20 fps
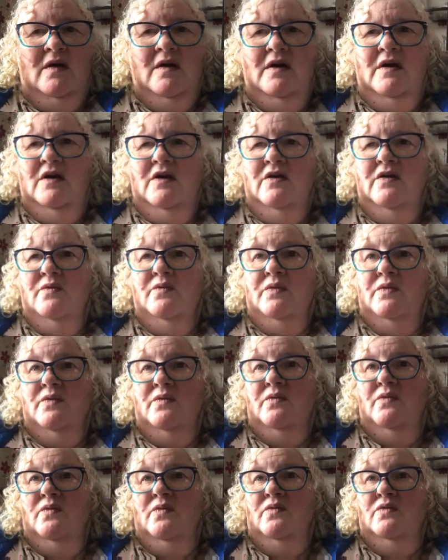you know,
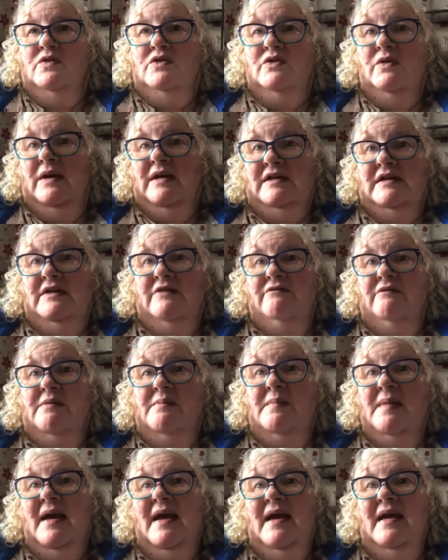to actually
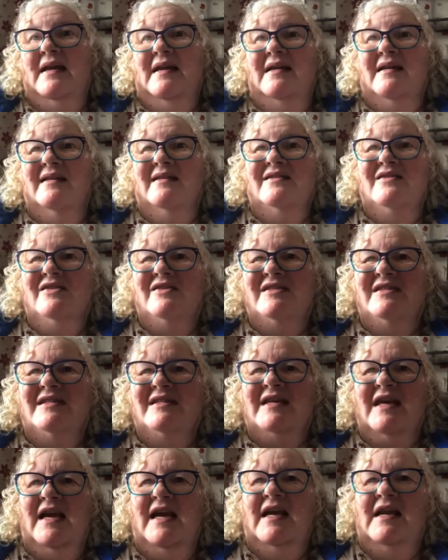remain doesn't
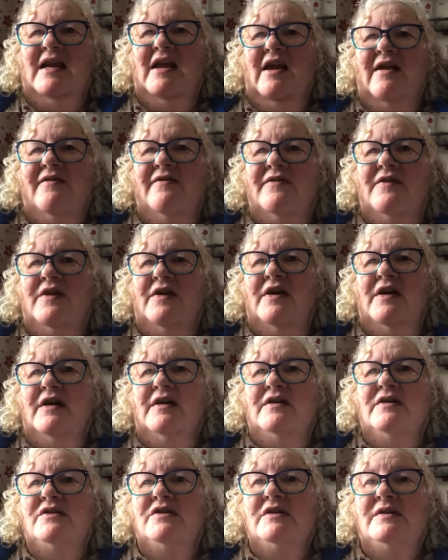take any effort.
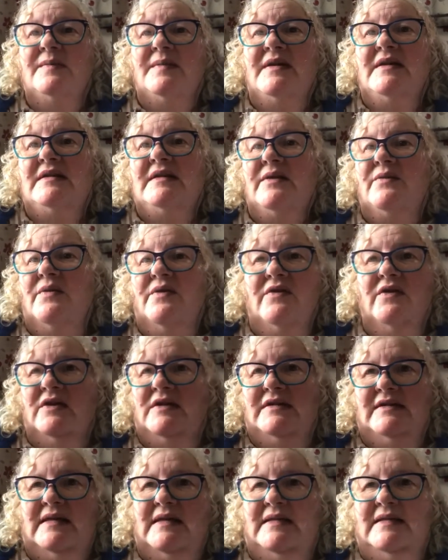It just means that we've got to
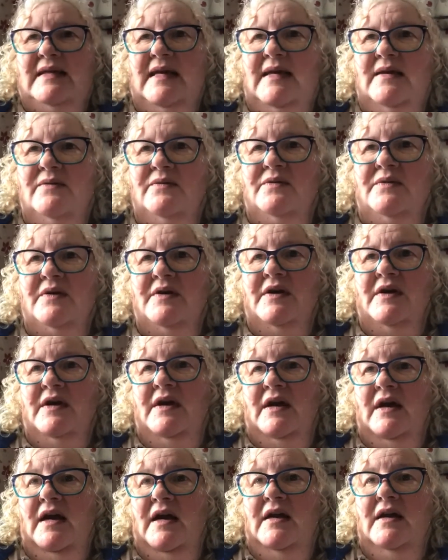sit down
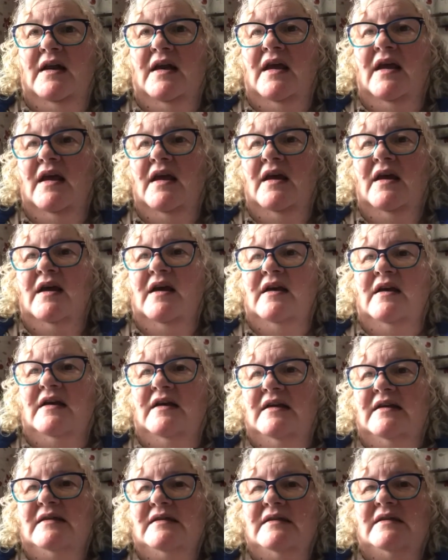and hear
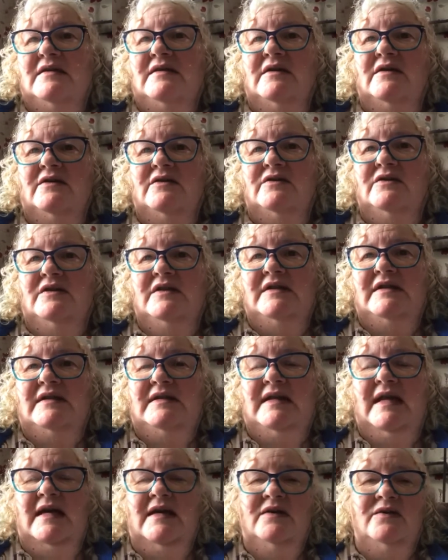and listen and
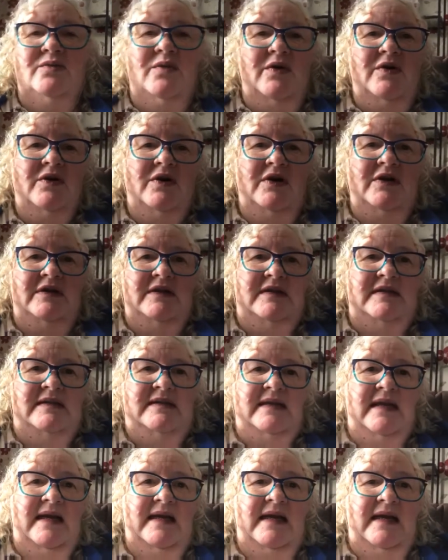understand what God is
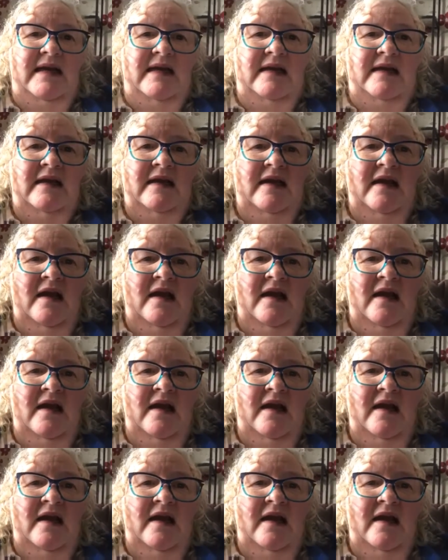saying.